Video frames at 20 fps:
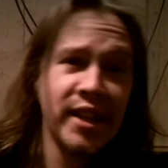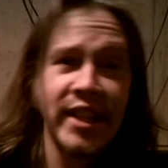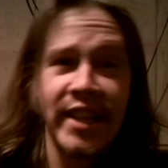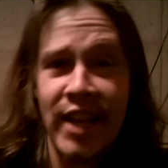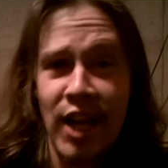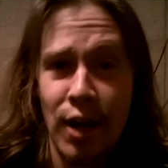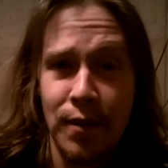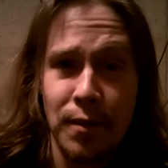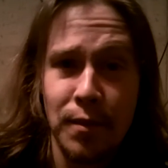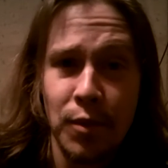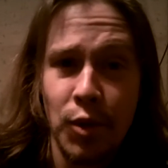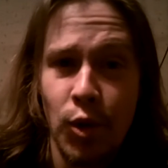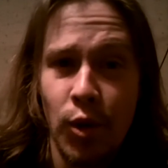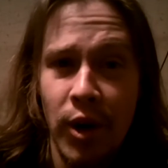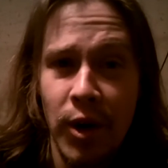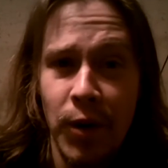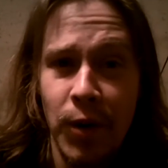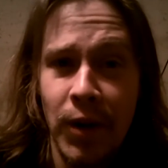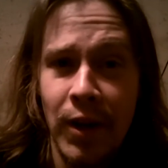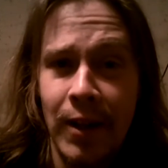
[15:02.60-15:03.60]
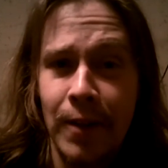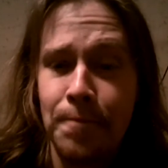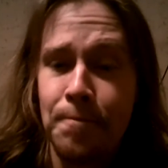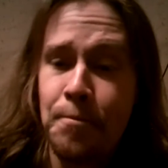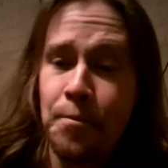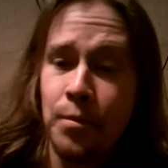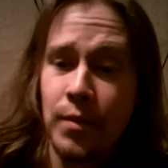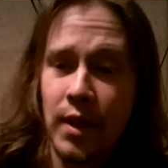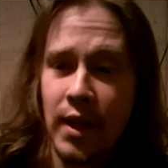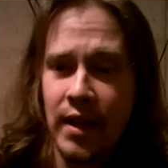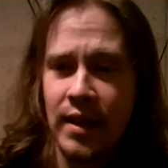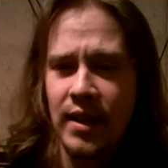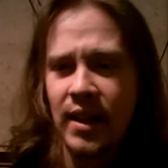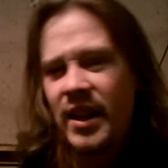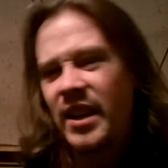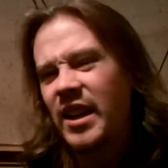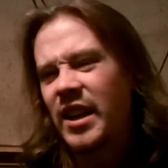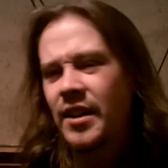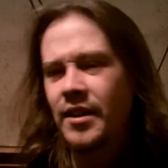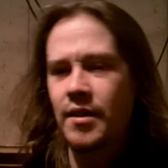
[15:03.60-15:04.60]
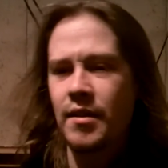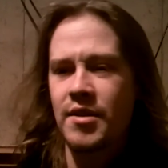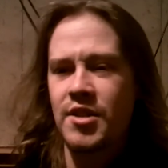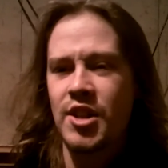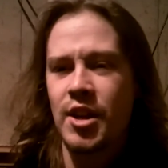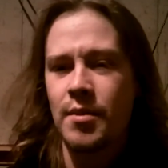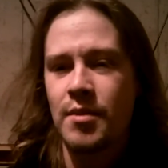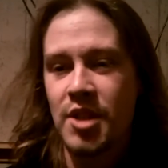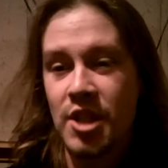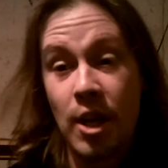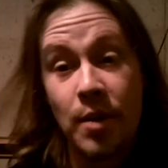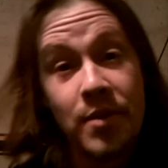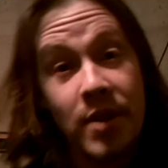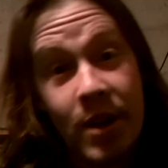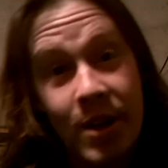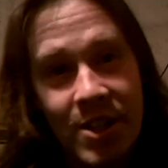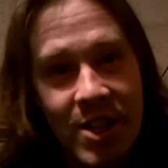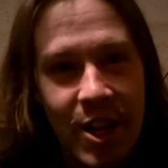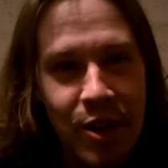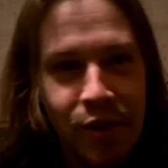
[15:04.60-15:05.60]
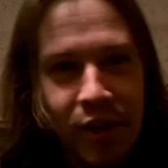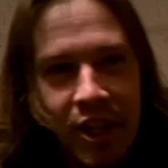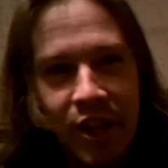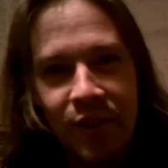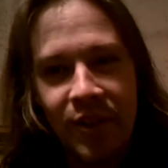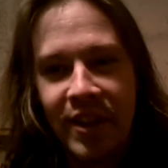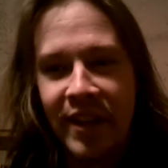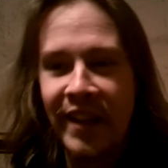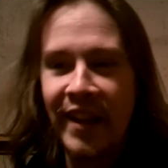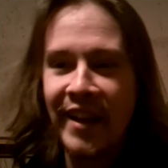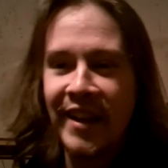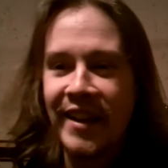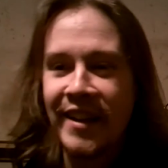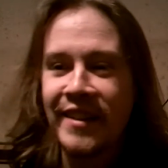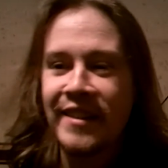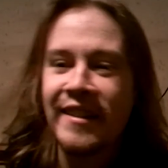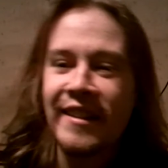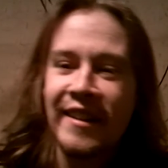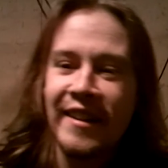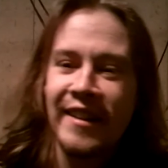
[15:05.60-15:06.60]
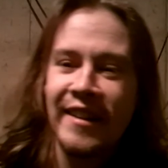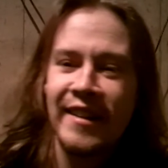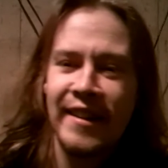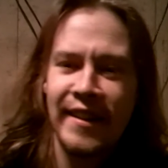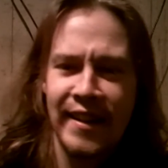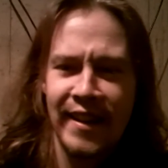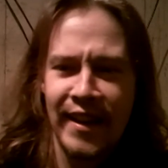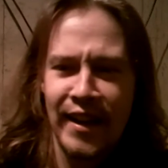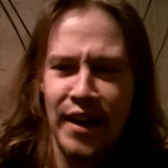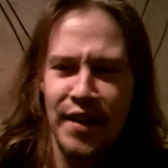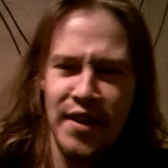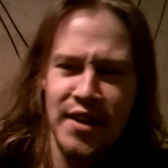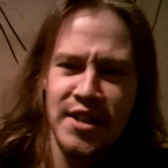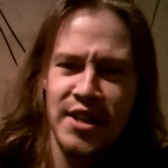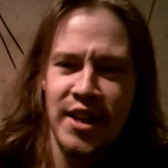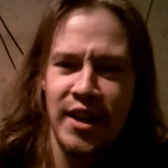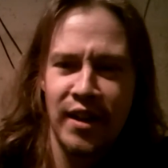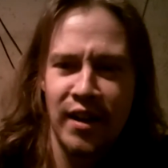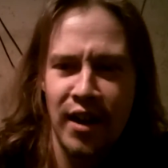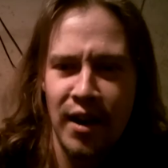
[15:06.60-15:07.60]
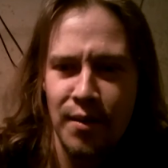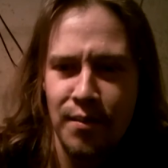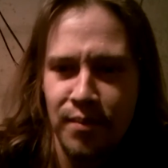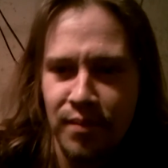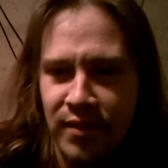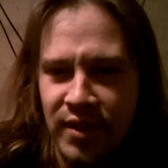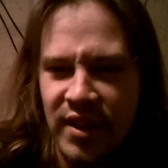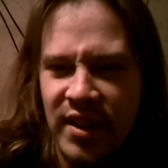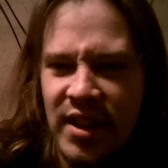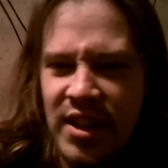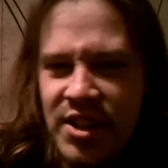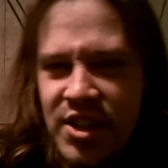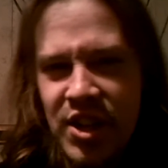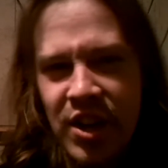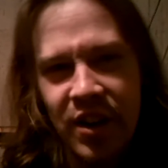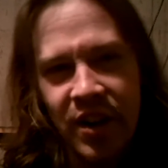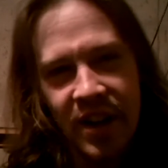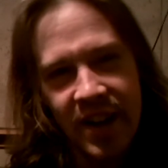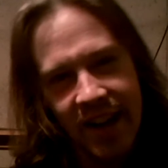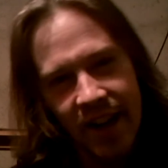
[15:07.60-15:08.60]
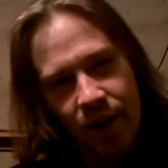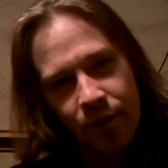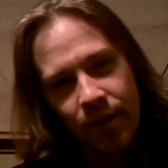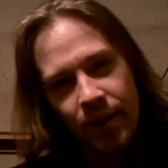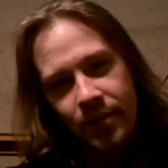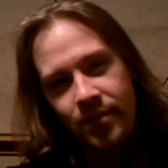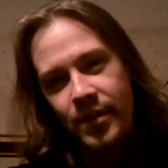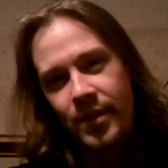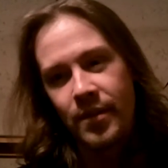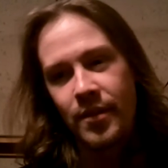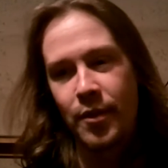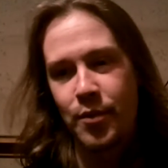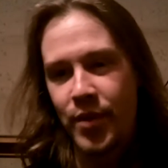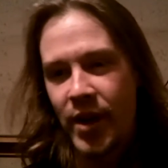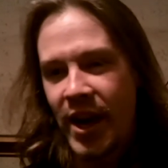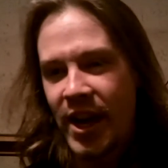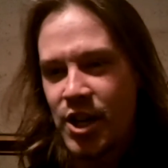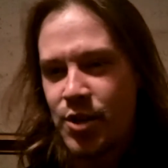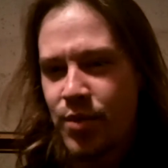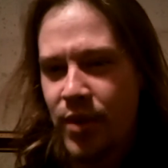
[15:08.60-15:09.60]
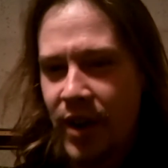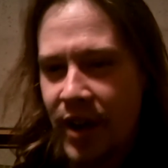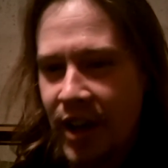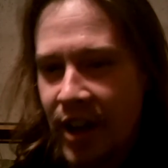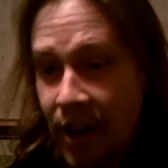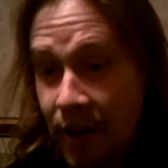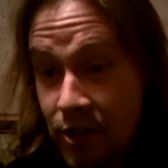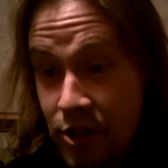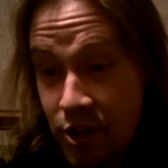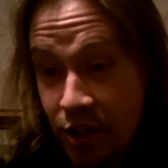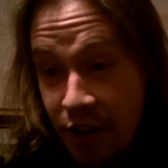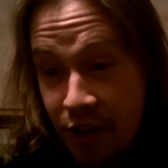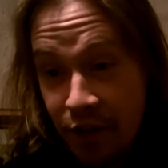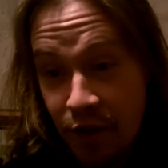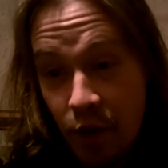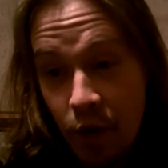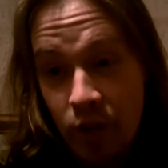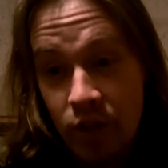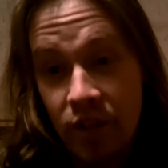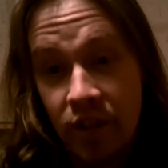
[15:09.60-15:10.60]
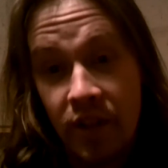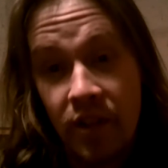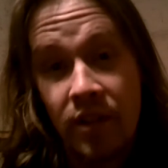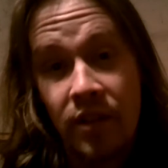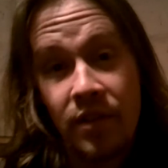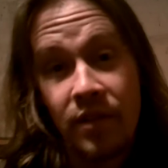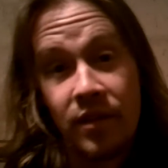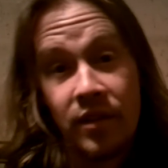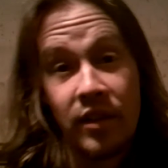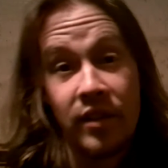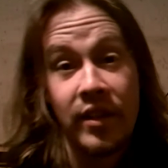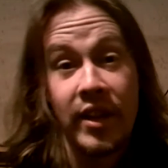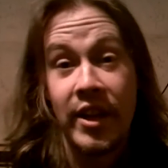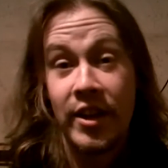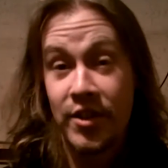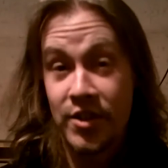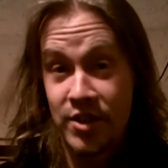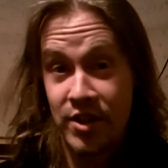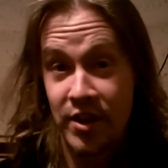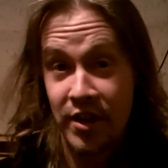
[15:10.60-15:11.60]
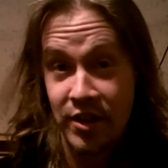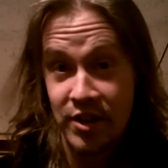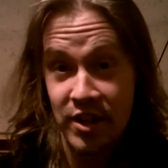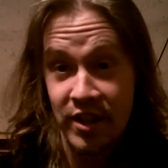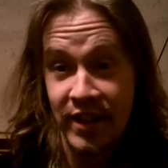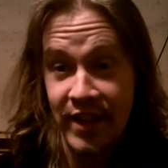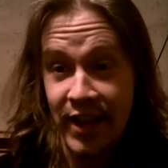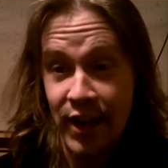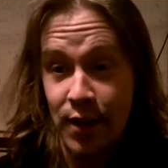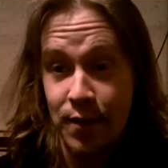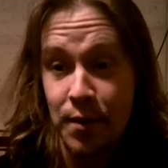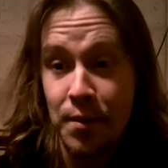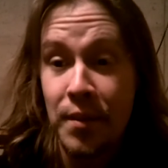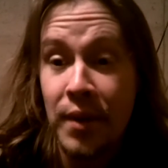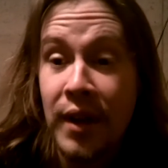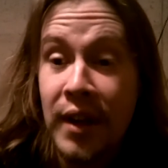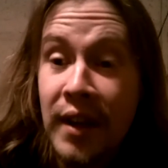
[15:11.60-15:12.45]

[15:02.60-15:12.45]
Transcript: of the album quite well. And yeah, some years I really like it. This year it passed by, and I was looking forward to the later songs on the album,